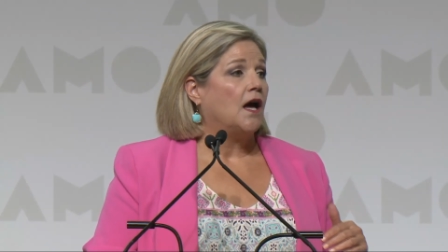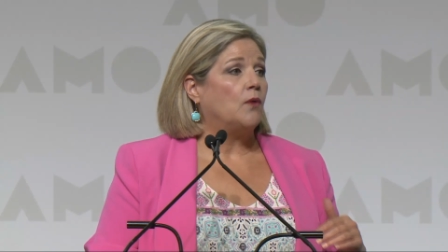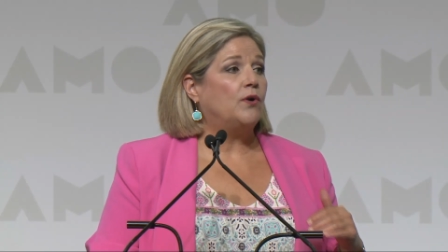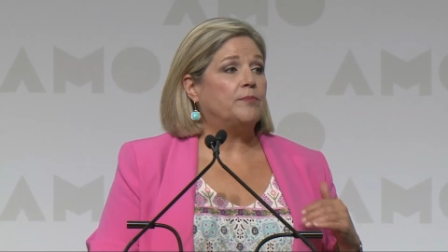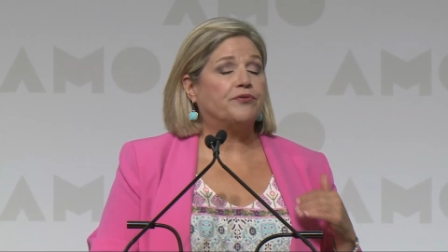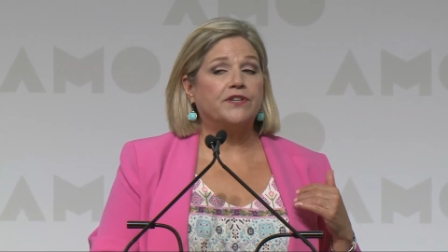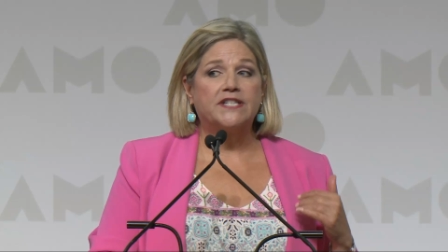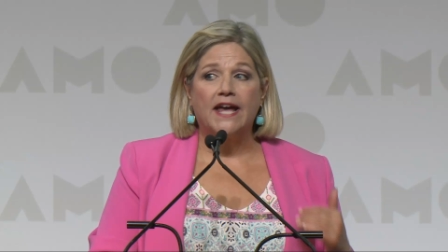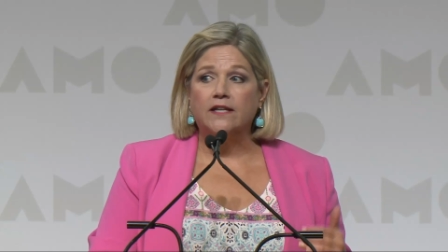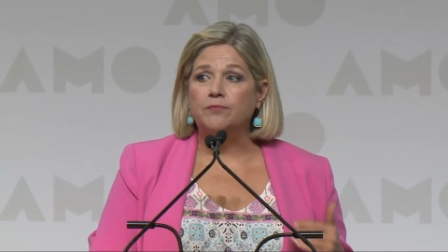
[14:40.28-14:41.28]
would
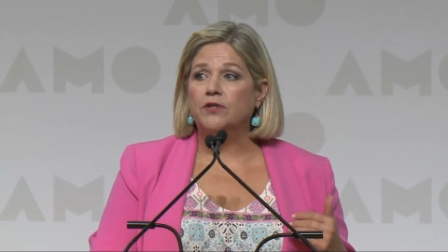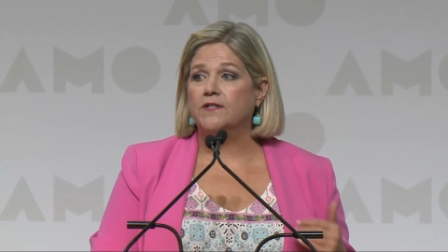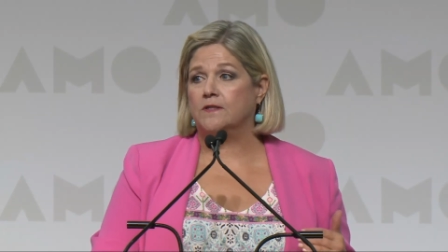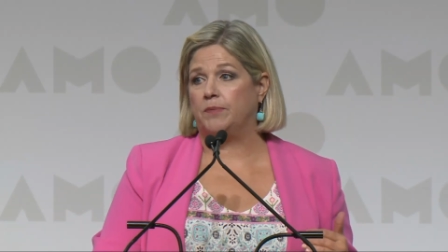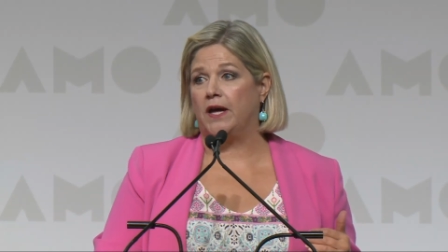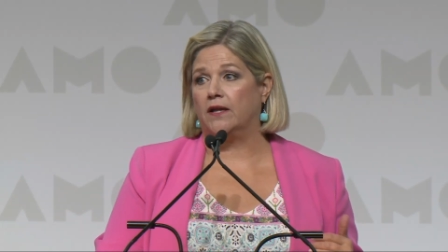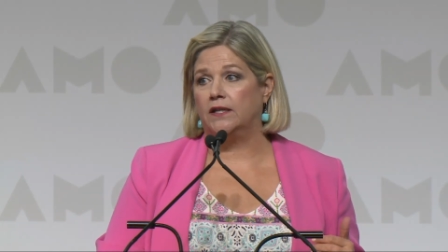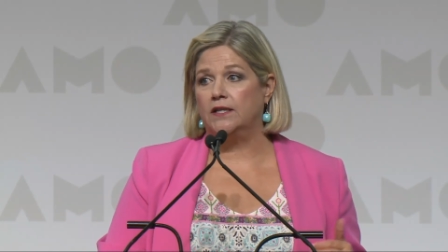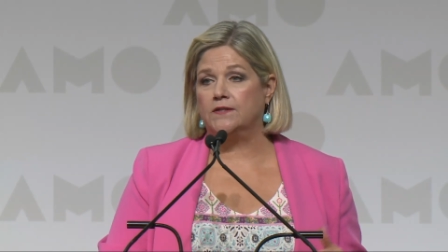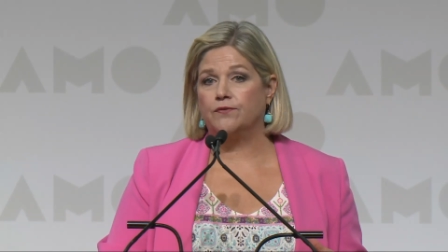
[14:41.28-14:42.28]
protect
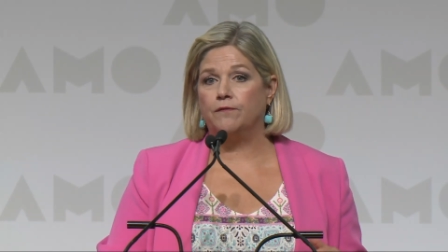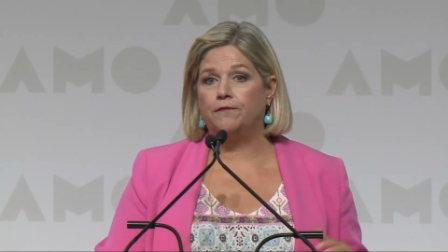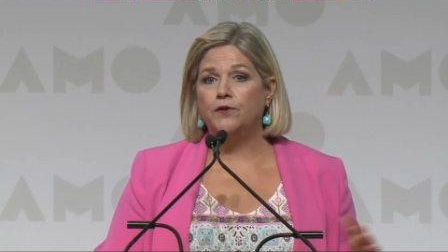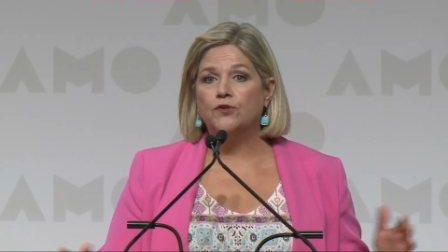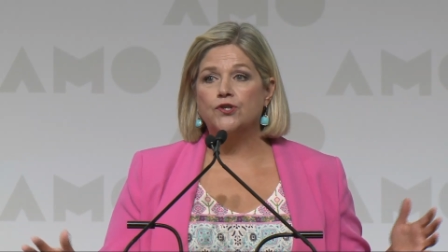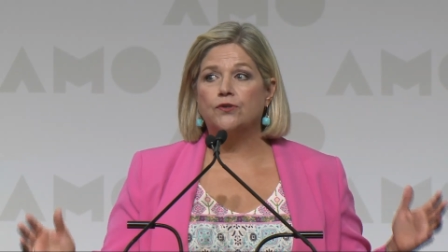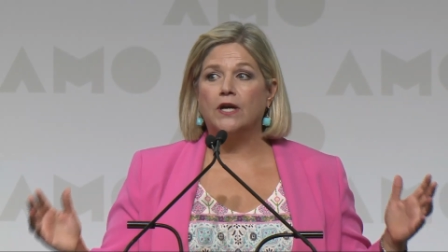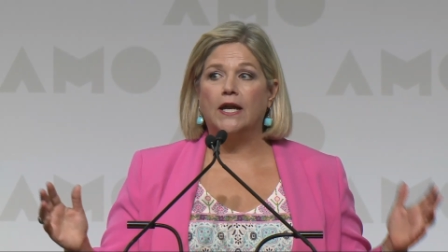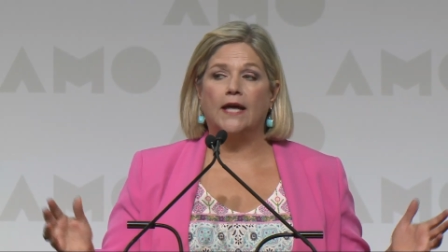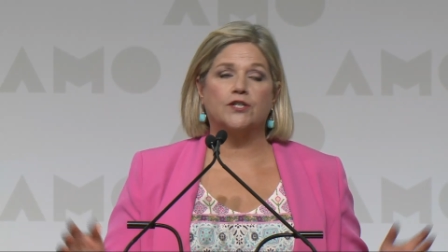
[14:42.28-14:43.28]
municipalities from future
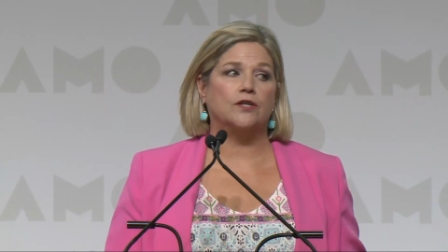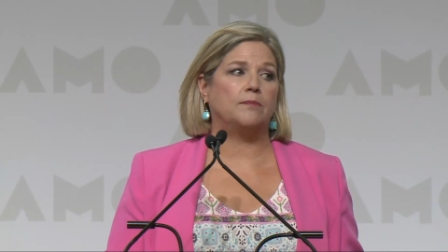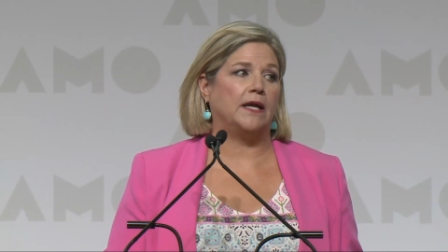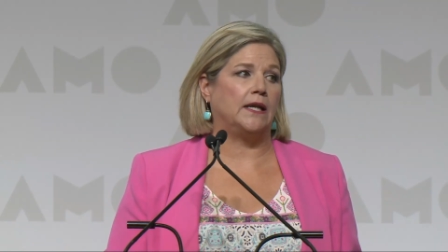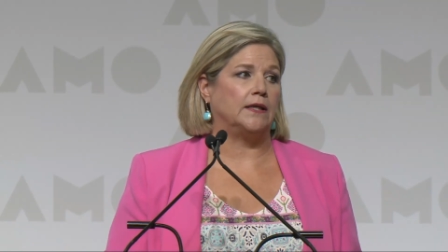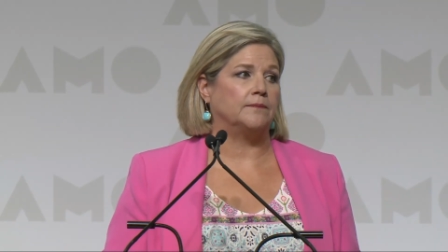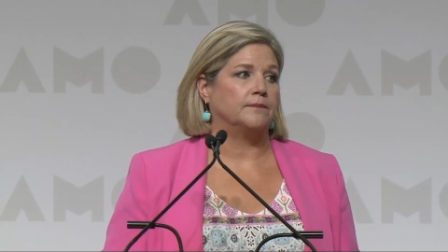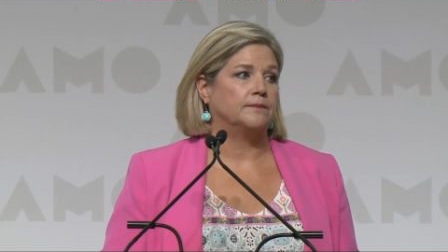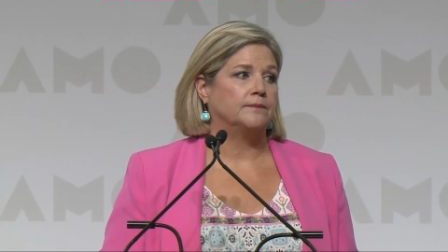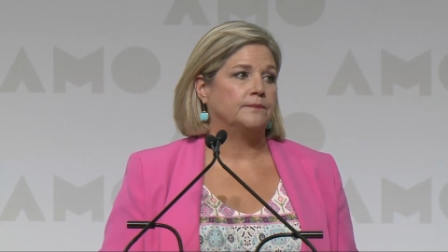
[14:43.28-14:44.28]
election meddling.
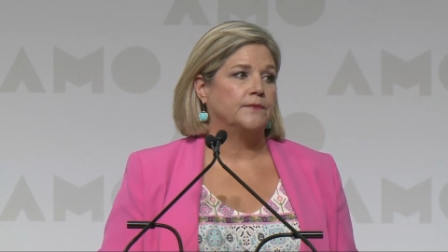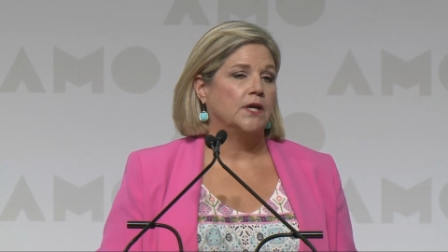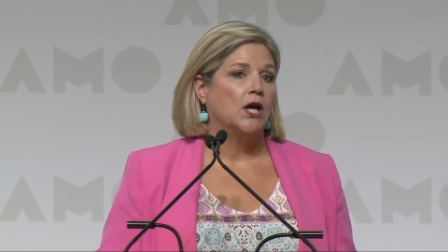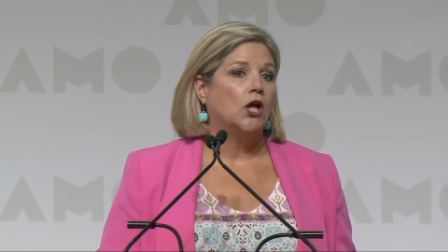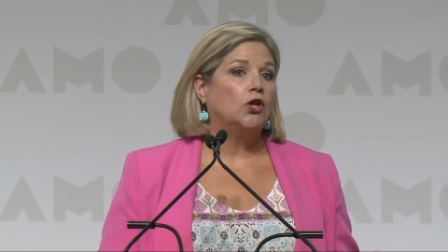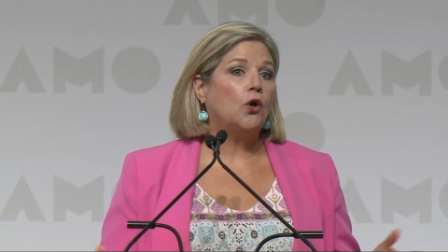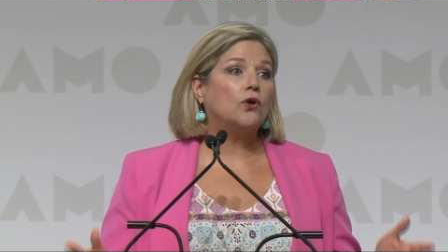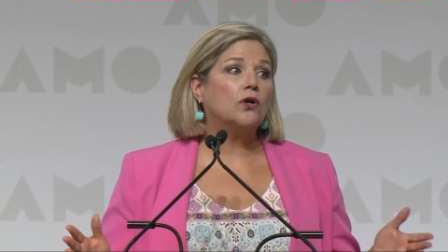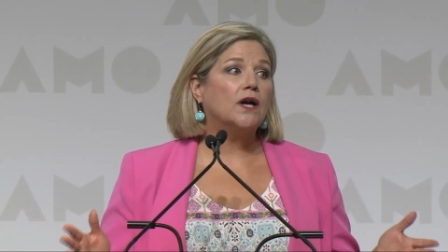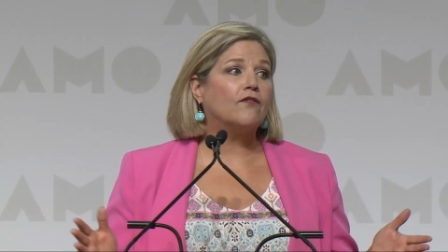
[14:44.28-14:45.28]

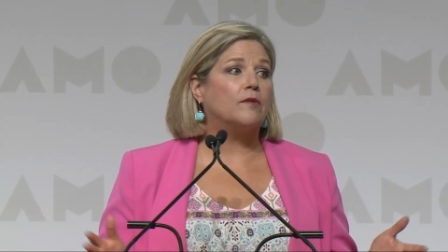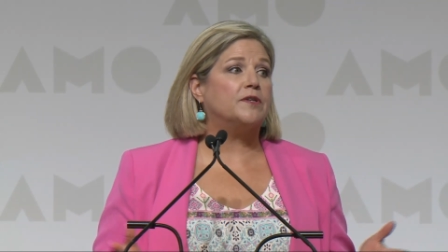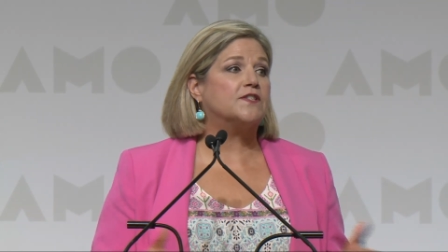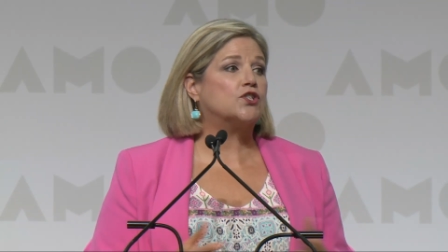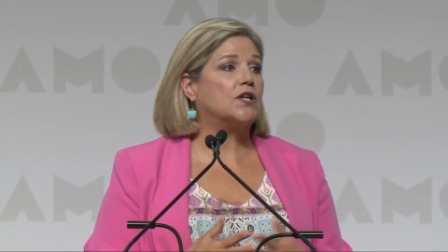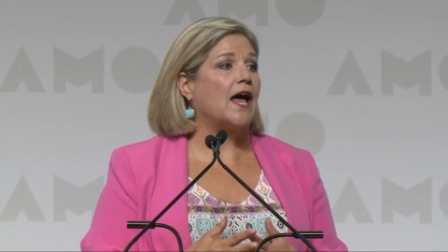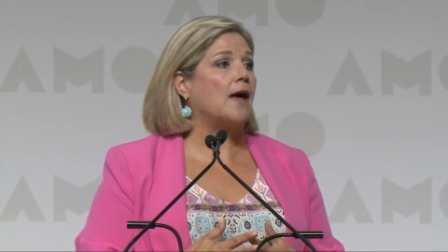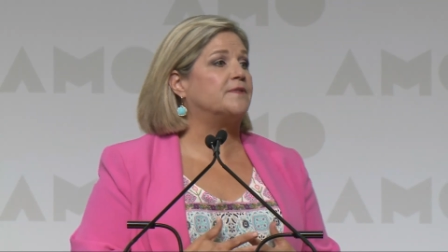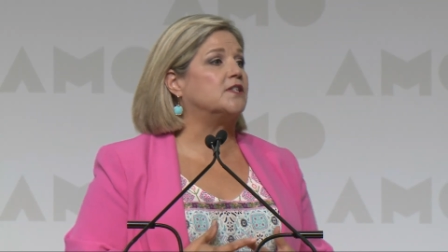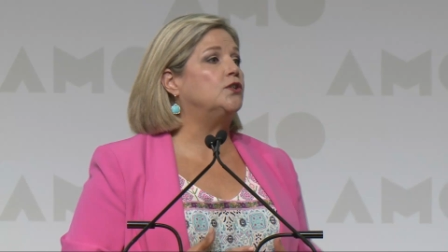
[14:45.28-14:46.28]
Local governments should
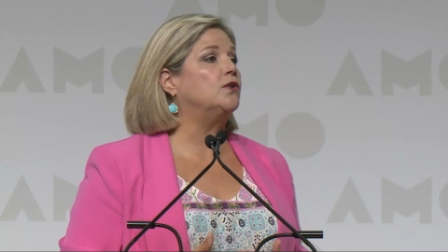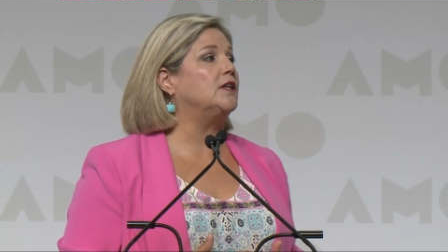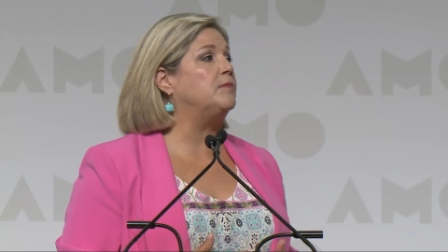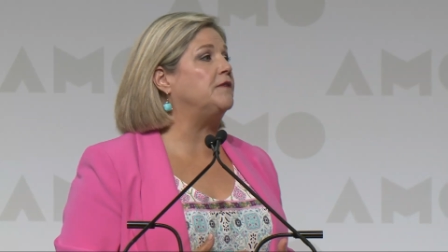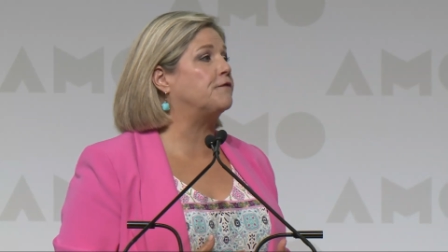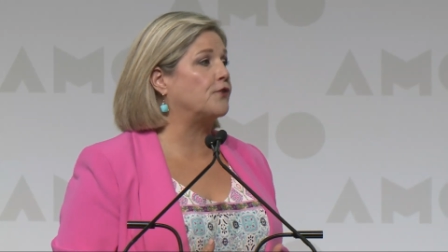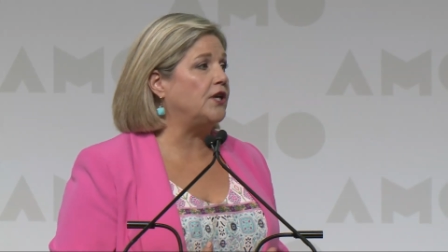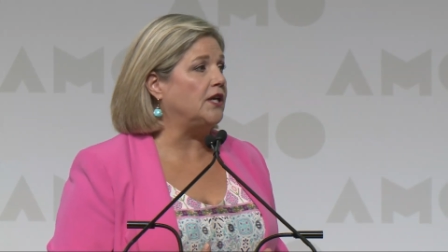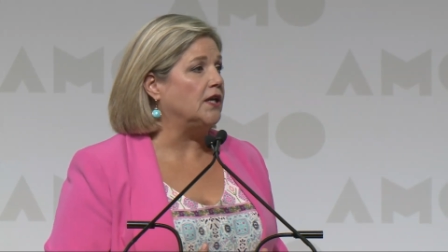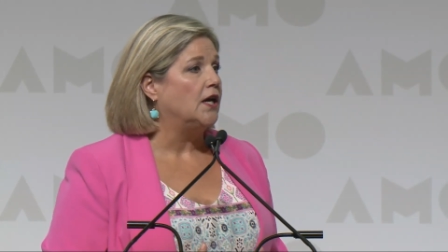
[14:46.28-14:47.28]
absolutely be
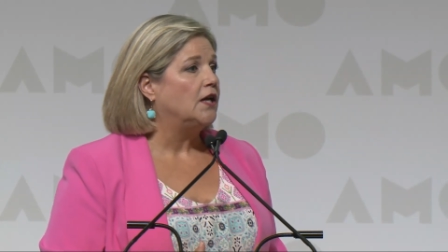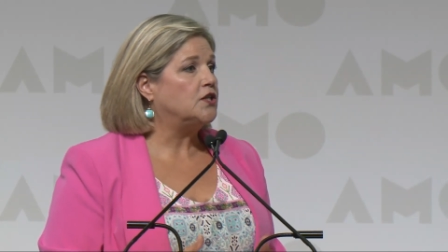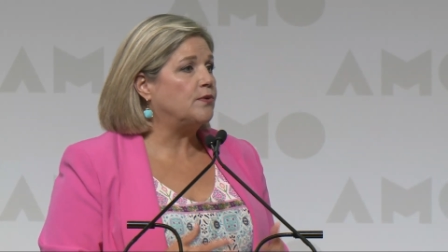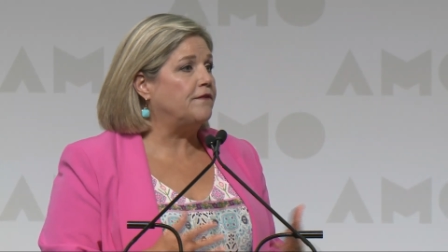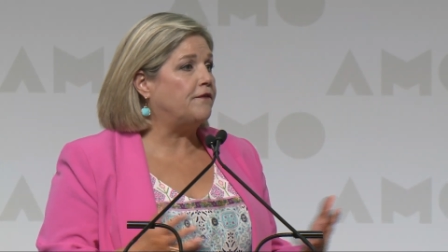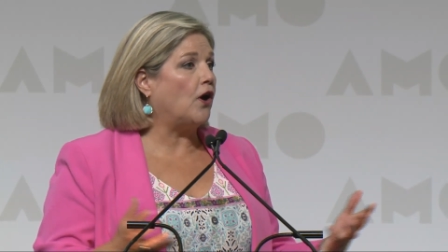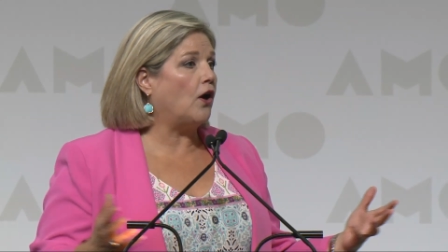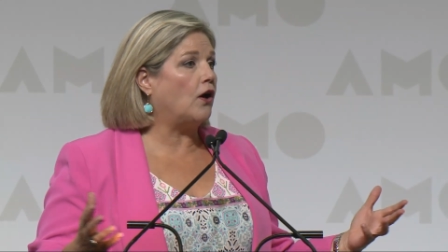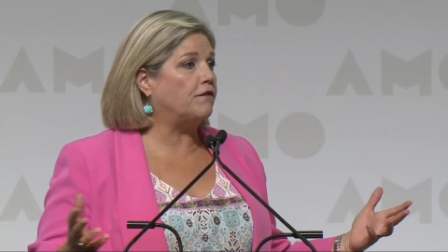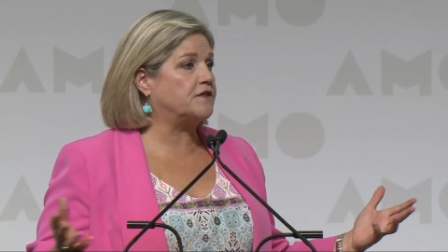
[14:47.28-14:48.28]
free to
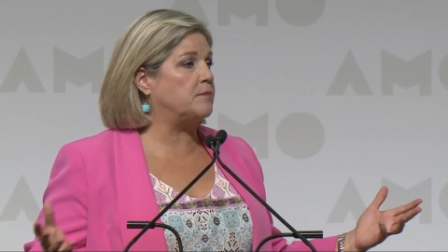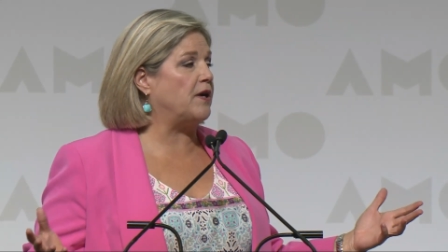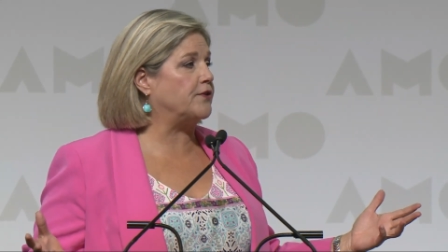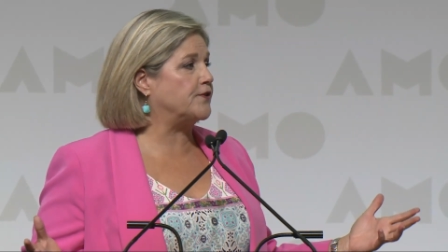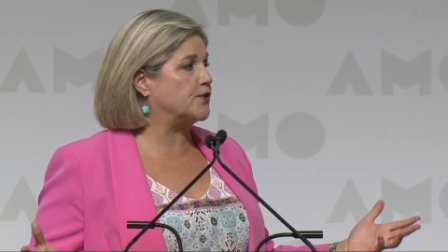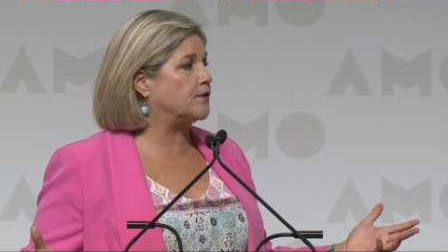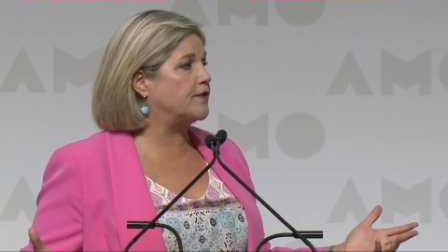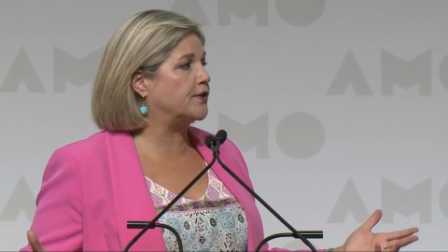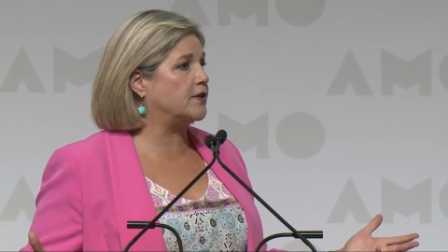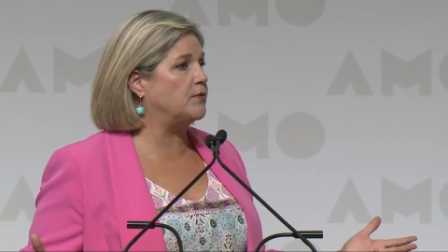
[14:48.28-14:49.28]
evolve to better serve
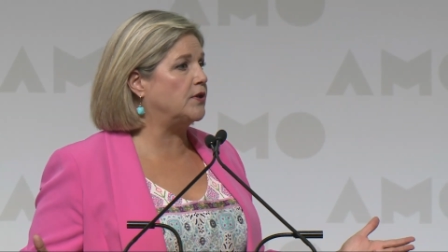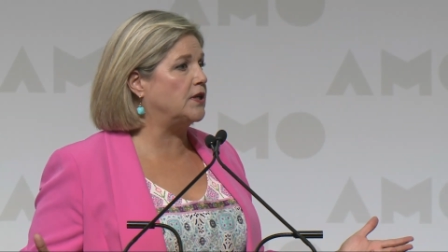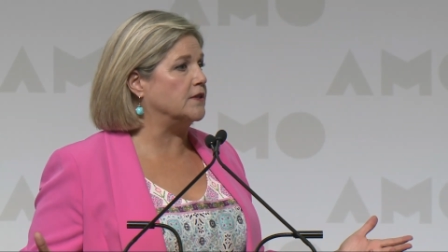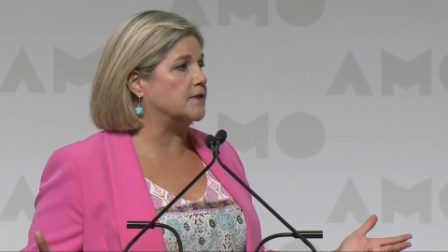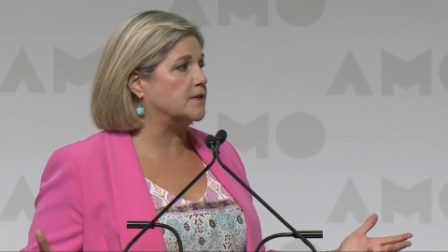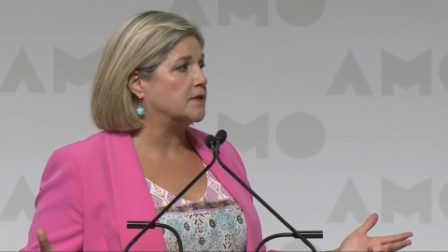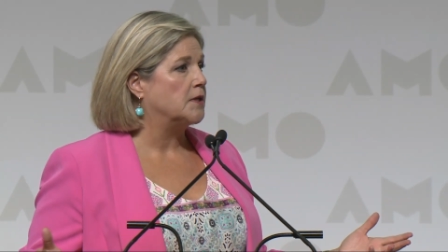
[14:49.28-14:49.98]
their communities.